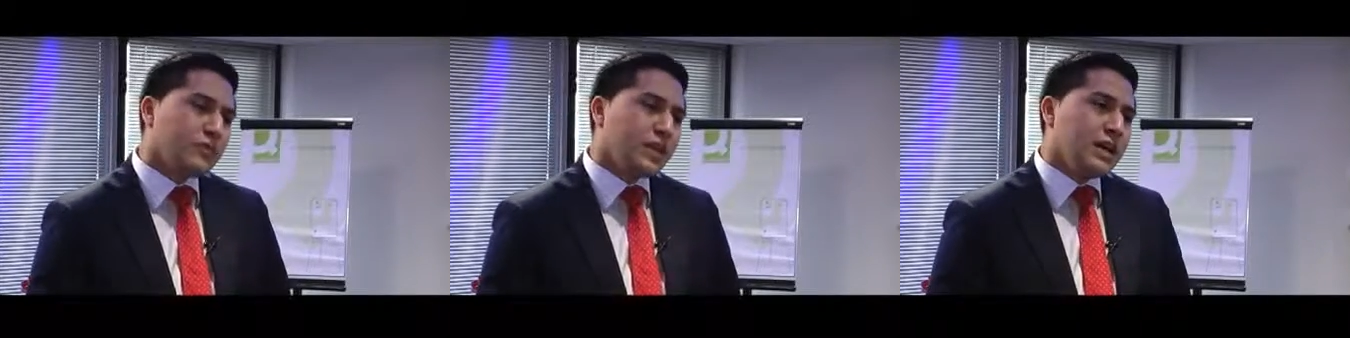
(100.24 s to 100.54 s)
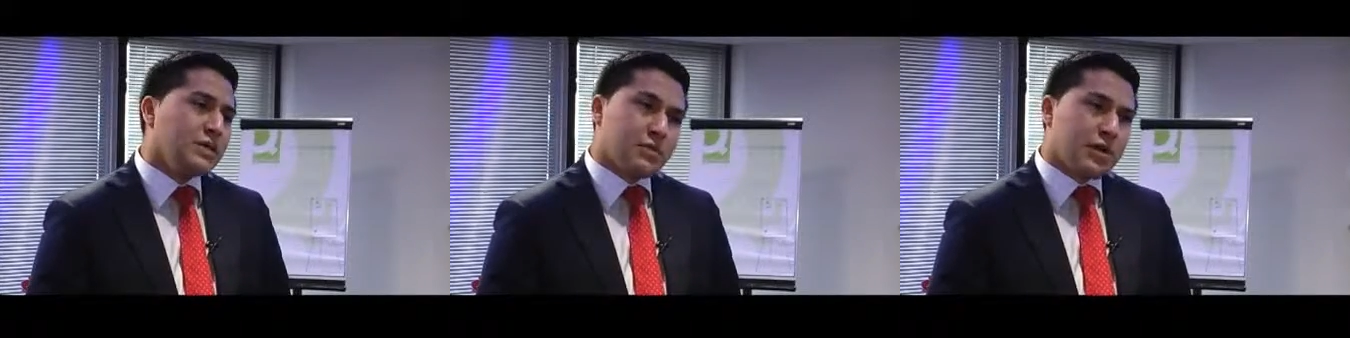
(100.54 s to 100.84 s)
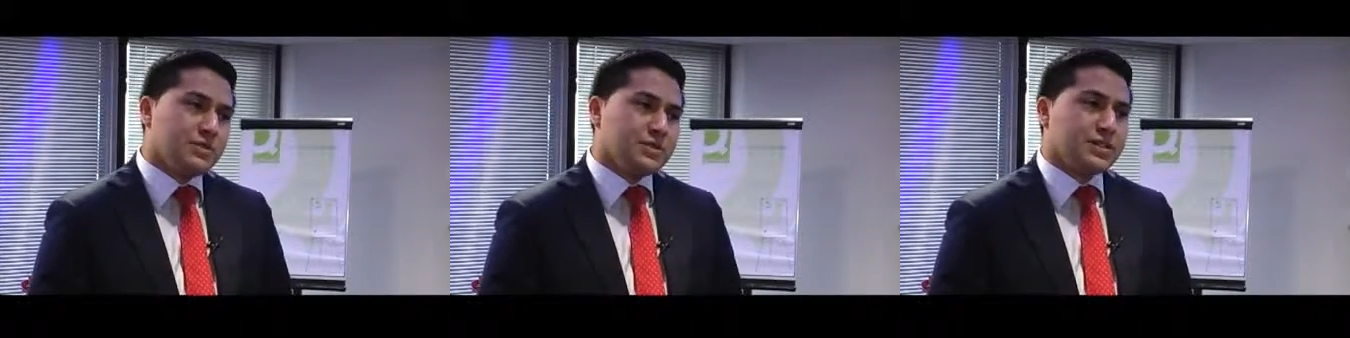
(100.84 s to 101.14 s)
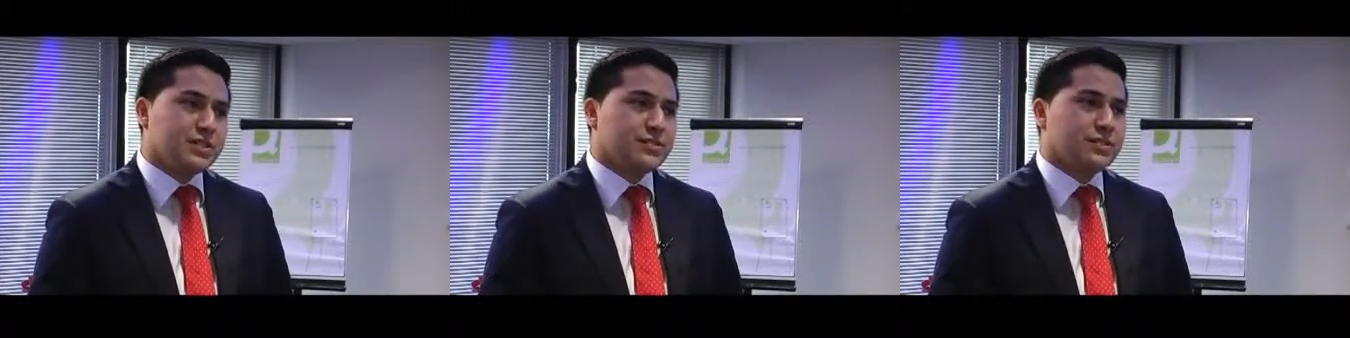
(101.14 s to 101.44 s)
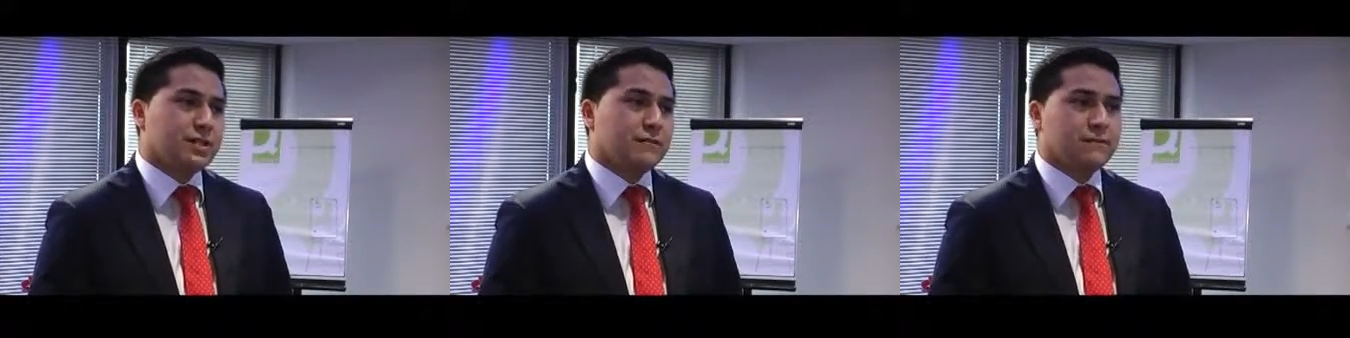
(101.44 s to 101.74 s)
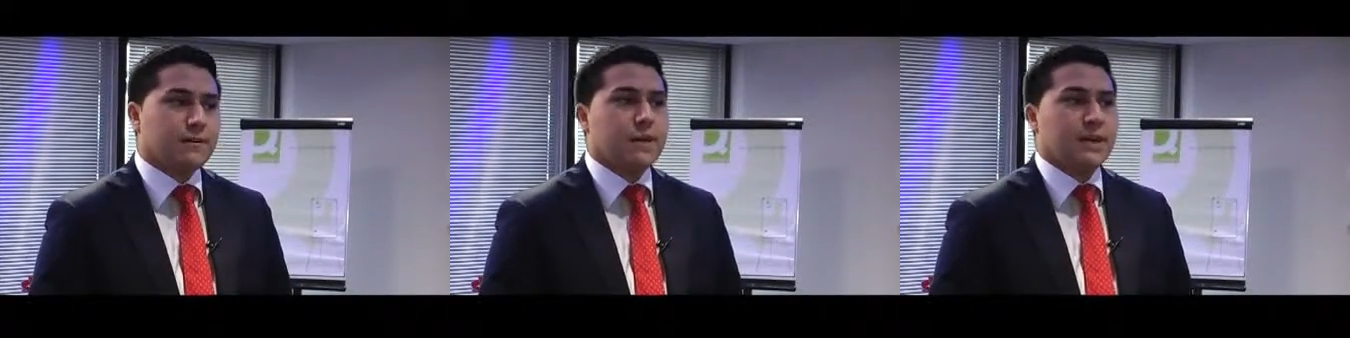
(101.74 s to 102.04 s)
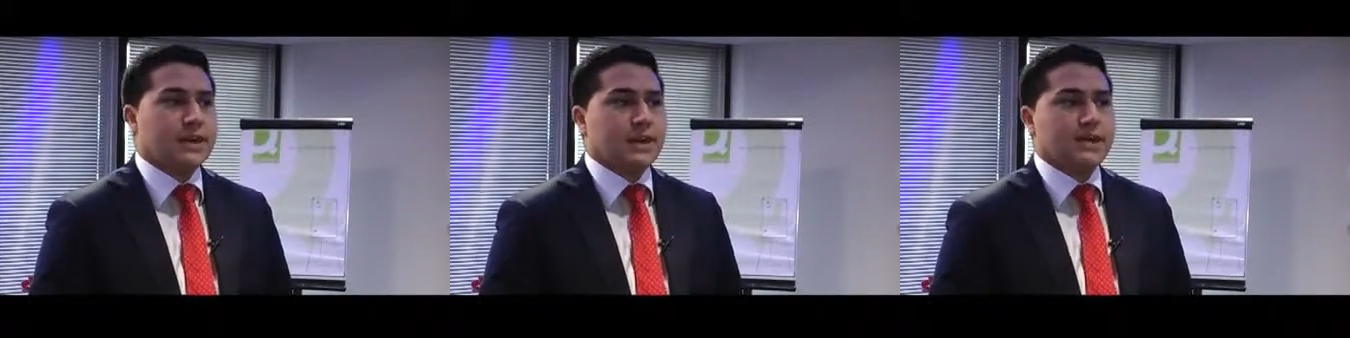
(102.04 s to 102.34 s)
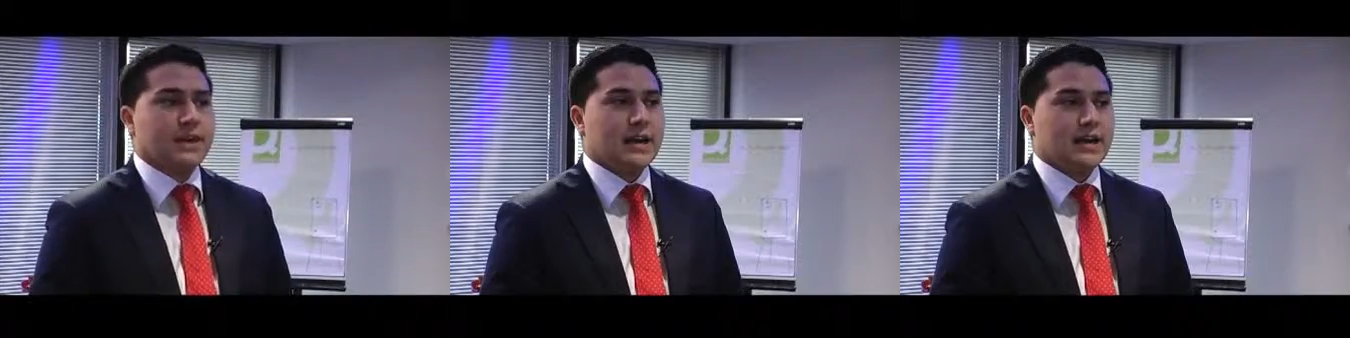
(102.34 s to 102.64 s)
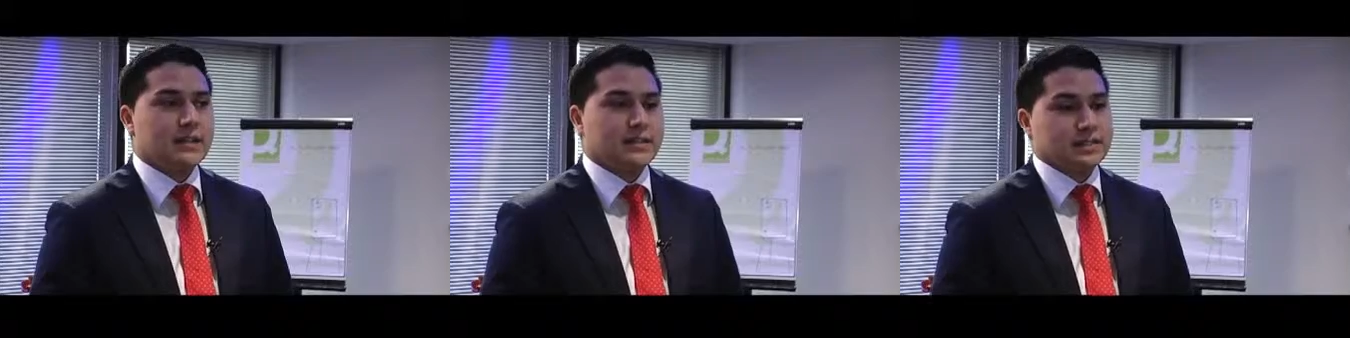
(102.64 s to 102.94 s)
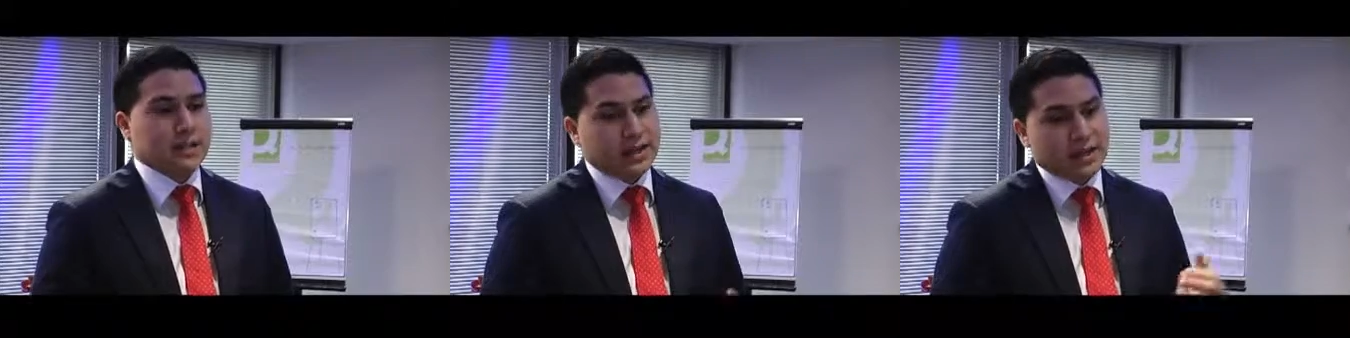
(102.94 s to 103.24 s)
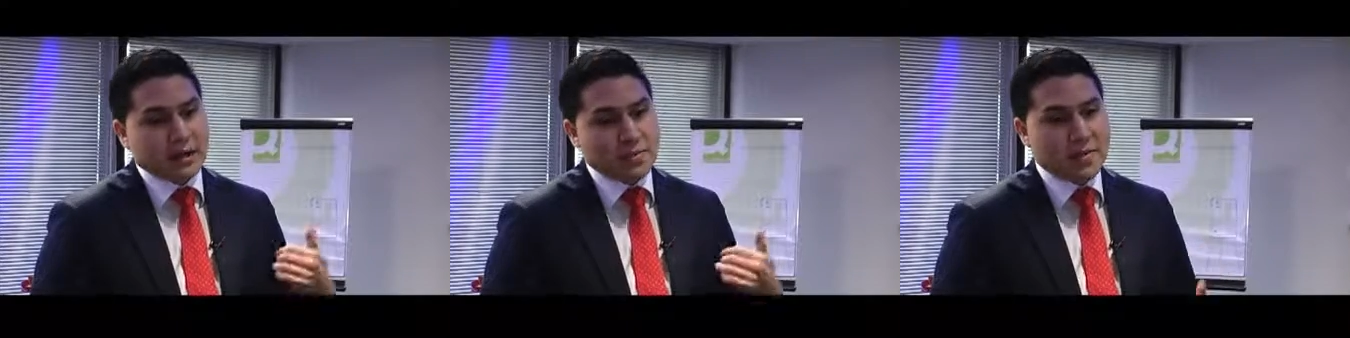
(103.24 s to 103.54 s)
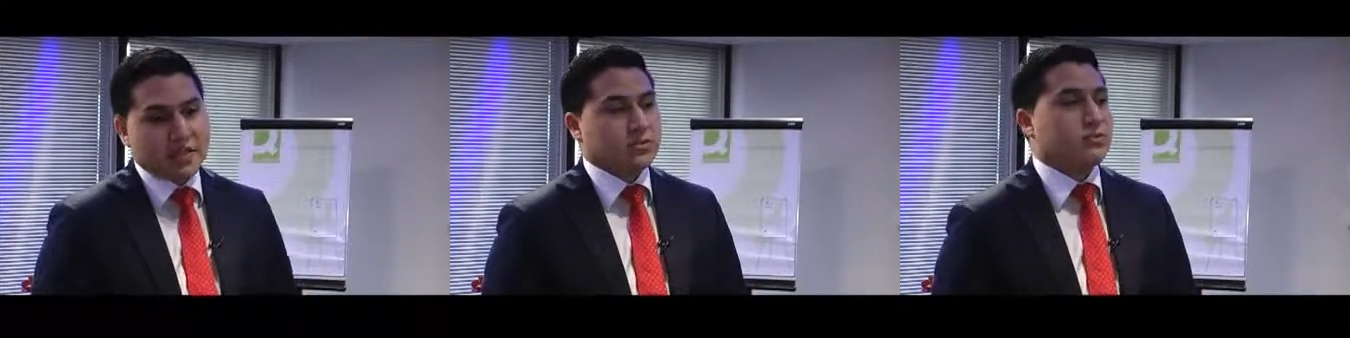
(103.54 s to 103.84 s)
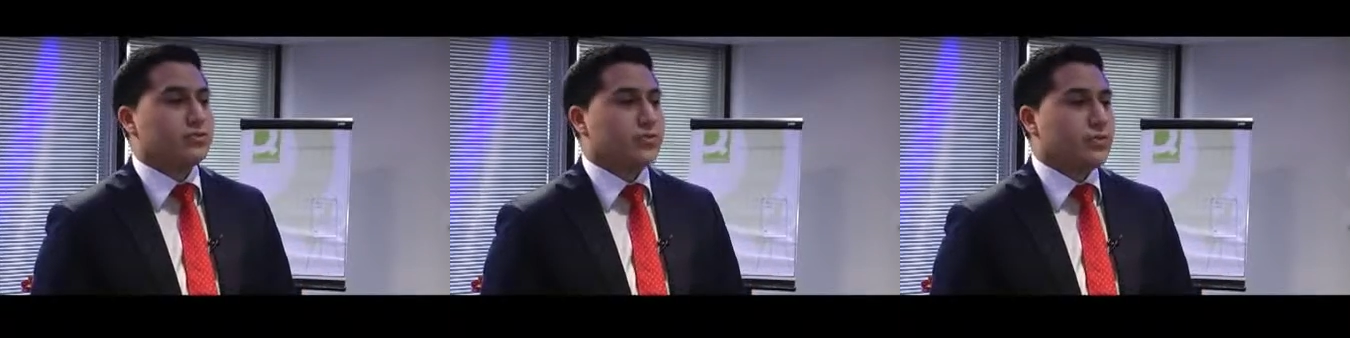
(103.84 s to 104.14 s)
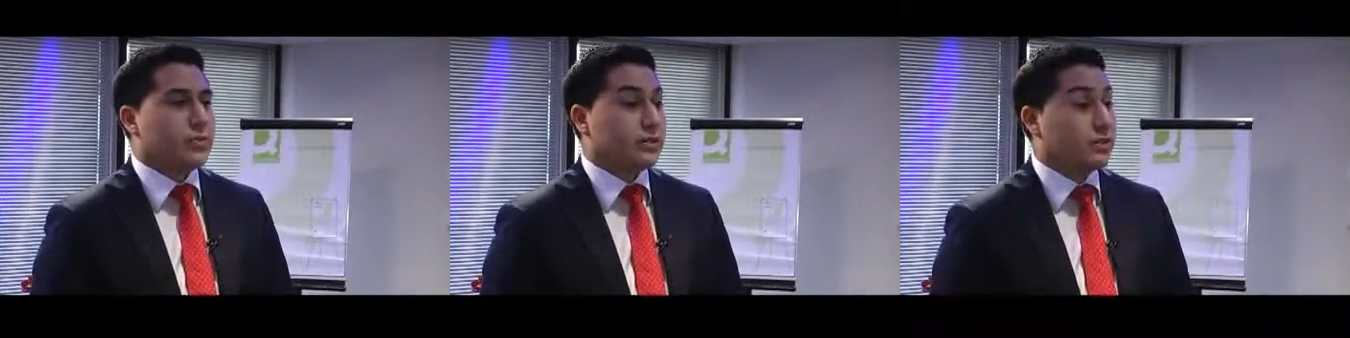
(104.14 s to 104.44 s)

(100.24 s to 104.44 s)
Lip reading: and you've probably seen it yourself, and that is metals going